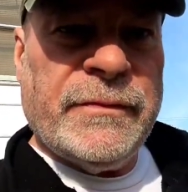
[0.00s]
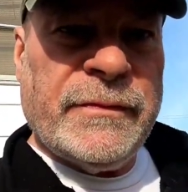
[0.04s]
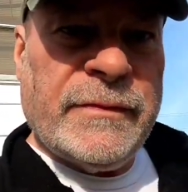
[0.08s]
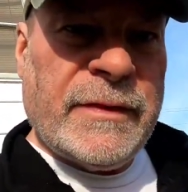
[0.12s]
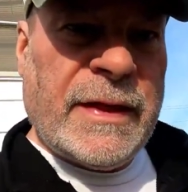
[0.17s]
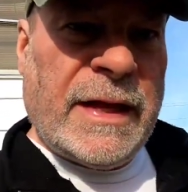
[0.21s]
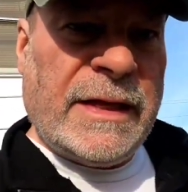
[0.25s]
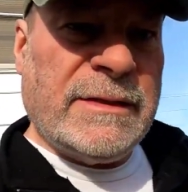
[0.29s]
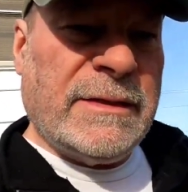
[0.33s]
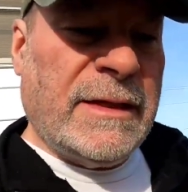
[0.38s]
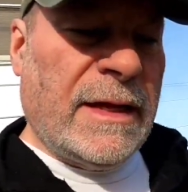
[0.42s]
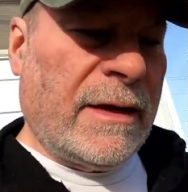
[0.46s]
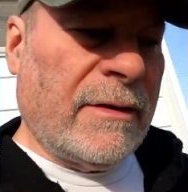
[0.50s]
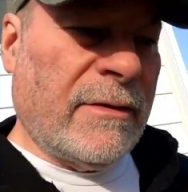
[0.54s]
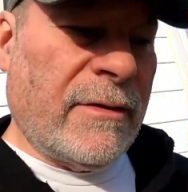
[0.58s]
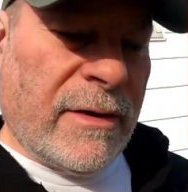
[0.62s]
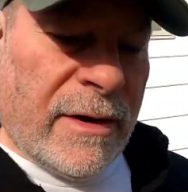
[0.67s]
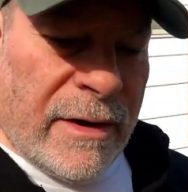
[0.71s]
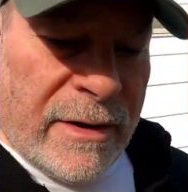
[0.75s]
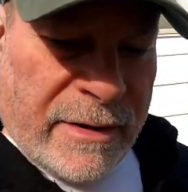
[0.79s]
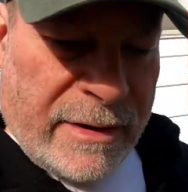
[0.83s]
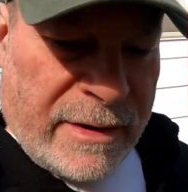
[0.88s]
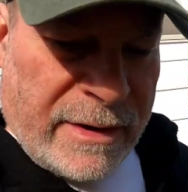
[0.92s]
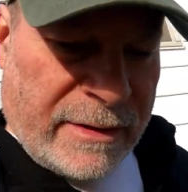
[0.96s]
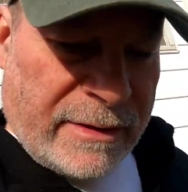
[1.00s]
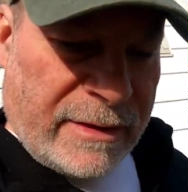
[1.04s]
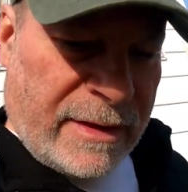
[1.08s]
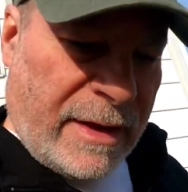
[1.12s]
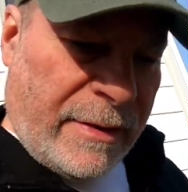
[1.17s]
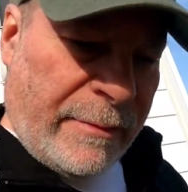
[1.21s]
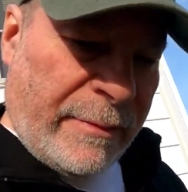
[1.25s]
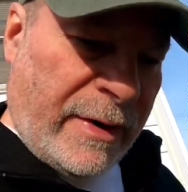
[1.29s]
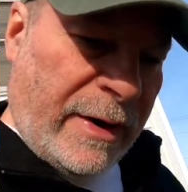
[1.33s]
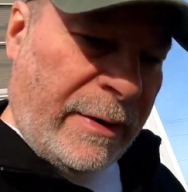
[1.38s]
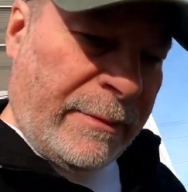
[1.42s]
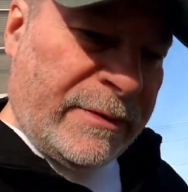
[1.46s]
that's not gonna hurt
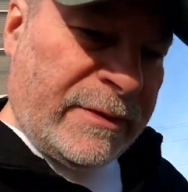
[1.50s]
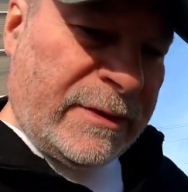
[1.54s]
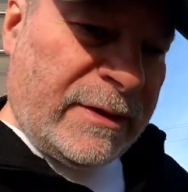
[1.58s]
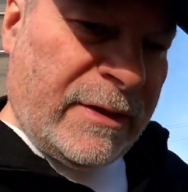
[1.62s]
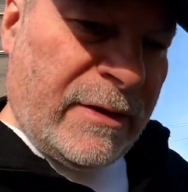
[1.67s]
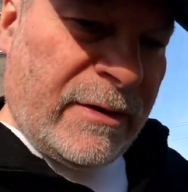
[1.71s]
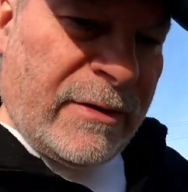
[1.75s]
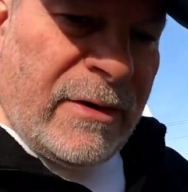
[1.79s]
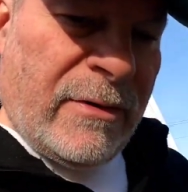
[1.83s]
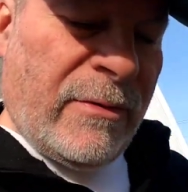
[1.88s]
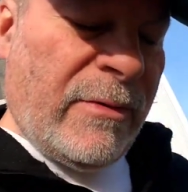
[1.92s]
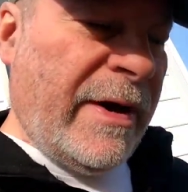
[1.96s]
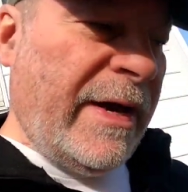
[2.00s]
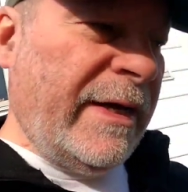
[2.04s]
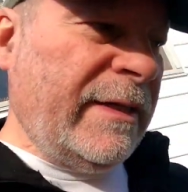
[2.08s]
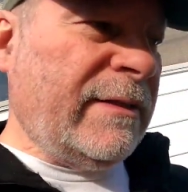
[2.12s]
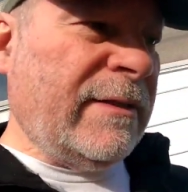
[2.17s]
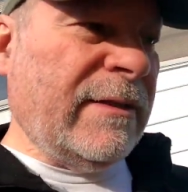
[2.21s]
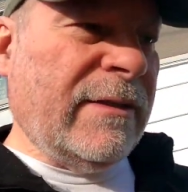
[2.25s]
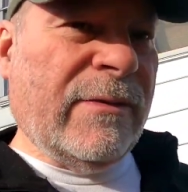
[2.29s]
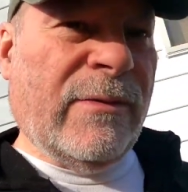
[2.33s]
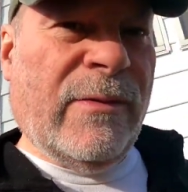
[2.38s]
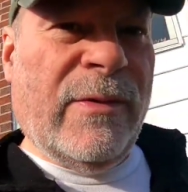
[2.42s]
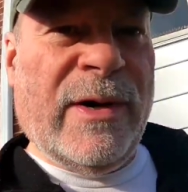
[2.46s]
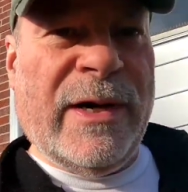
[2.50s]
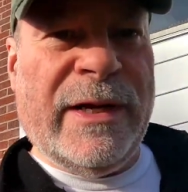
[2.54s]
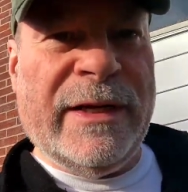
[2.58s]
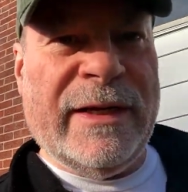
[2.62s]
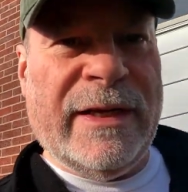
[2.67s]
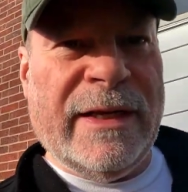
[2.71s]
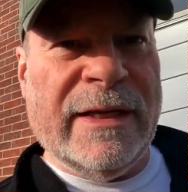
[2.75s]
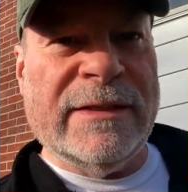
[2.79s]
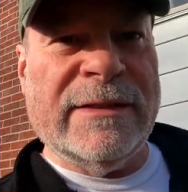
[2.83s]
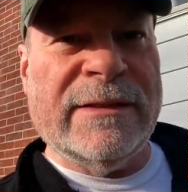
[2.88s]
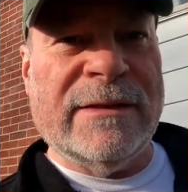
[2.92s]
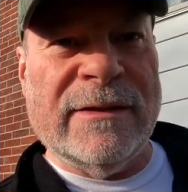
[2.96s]
anything, but I'm still gonna wait till the one
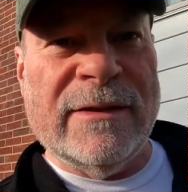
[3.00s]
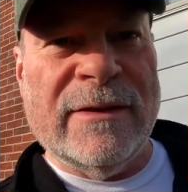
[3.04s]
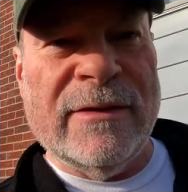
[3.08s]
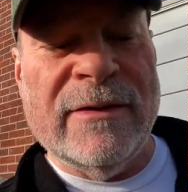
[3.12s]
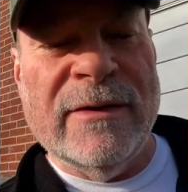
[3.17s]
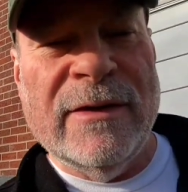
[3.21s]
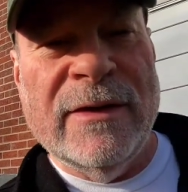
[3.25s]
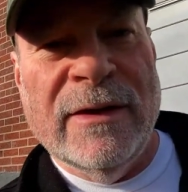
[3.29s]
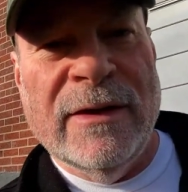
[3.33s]
gets to